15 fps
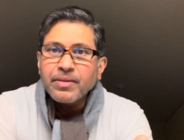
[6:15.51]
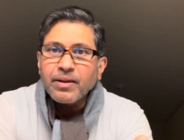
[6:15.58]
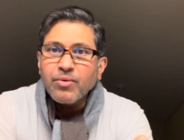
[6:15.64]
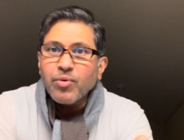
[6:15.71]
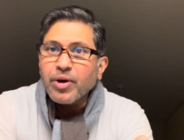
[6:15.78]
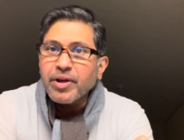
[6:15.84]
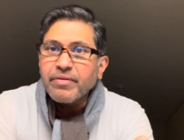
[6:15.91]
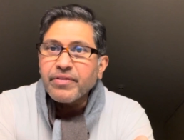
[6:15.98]

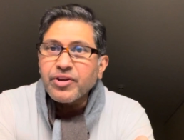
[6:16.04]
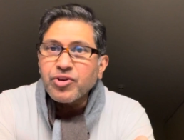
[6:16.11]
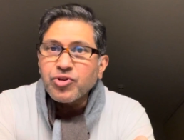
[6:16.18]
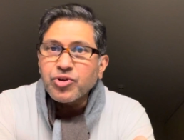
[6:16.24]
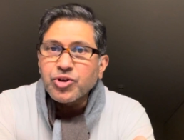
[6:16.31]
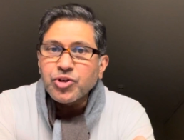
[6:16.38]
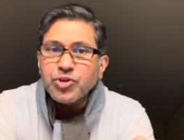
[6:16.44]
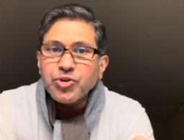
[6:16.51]
Whatever you
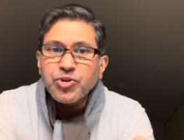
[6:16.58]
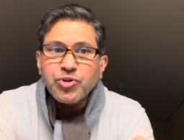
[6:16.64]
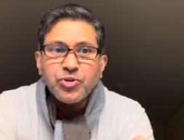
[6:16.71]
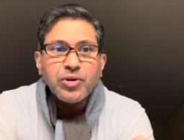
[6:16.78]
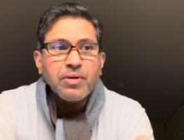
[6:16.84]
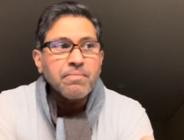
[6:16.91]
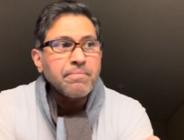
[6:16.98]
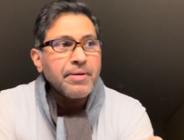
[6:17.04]
do, you
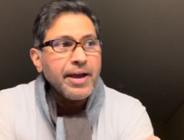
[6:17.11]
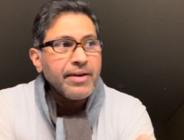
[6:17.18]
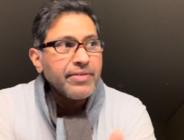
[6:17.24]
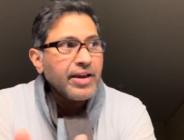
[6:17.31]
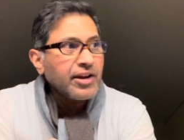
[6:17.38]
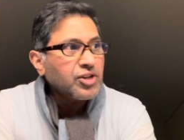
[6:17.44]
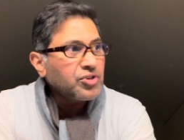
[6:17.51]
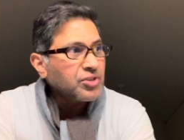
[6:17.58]
compare
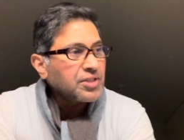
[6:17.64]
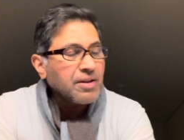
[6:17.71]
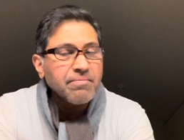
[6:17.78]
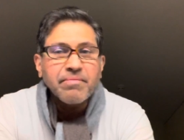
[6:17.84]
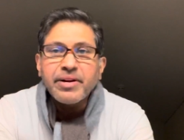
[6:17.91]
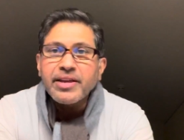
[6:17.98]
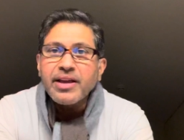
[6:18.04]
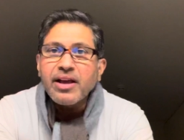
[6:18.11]
that to
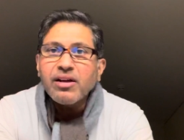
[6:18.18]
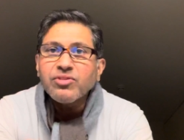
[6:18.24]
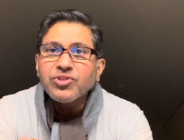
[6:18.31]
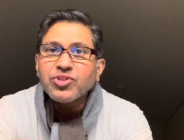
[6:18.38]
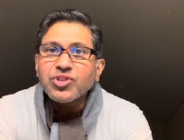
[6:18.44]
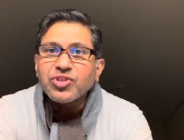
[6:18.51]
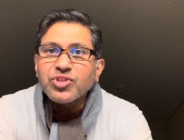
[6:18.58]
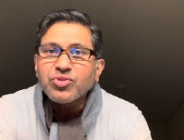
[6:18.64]
somebody
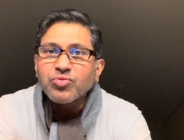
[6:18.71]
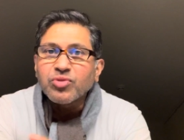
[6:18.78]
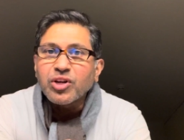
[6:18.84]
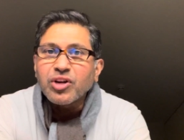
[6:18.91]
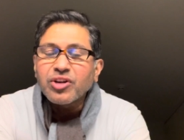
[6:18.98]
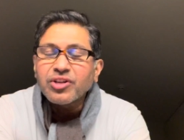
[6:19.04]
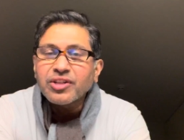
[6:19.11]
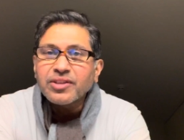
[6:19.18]
else's
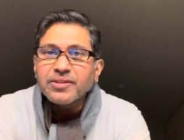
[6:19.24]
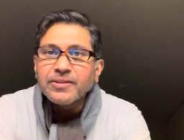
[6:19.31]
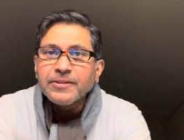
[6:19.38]
work.